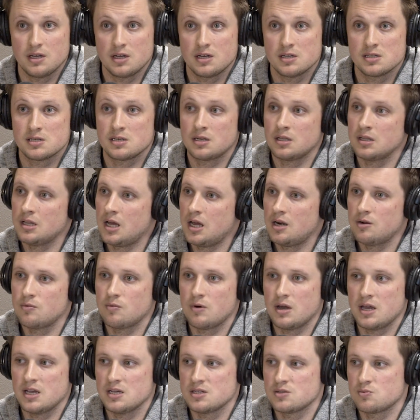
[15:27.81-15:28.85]
because in a lot of
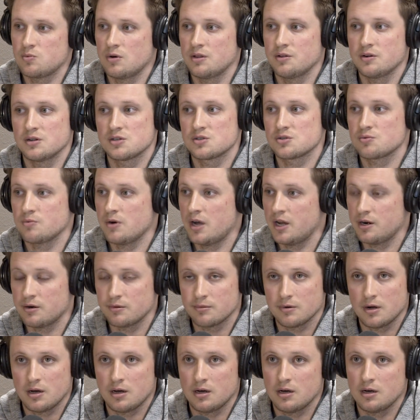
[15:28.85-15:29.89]
ways, whether it's right or
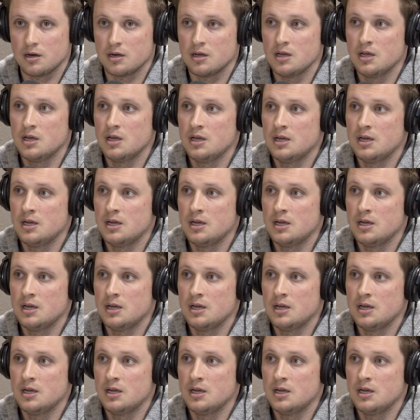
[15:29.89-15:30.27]
wrong,